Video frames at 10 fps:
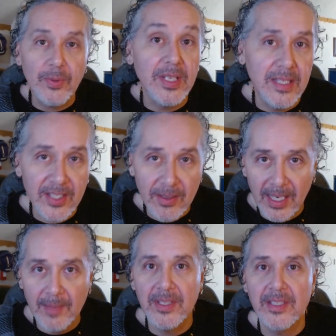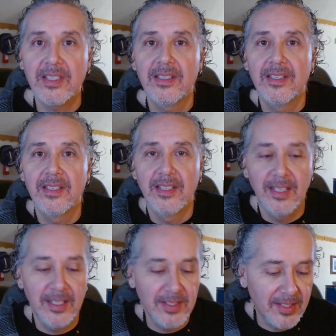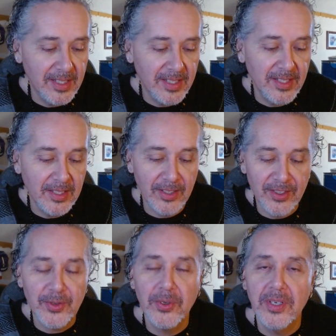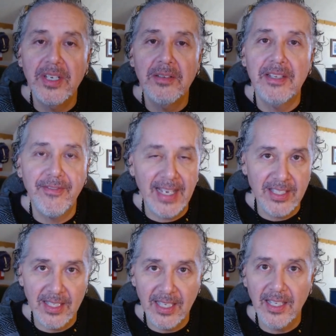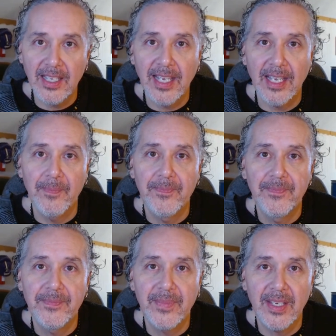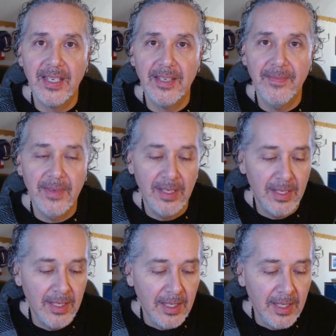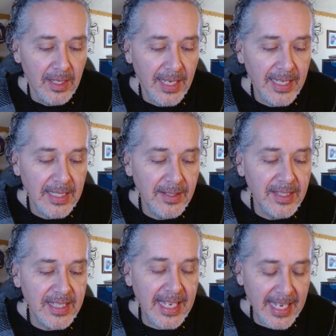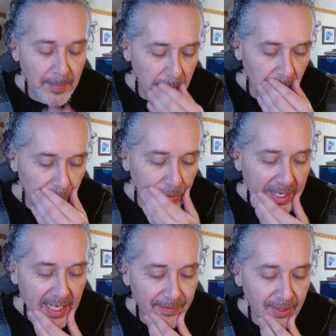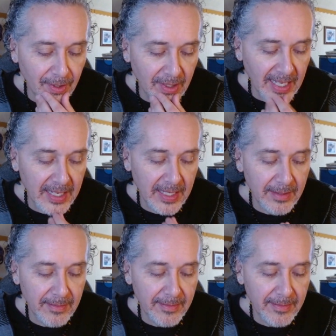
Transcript: way to describe this is that this is an extraordinarily fascinating game. Okay. And in this game, you have to look at it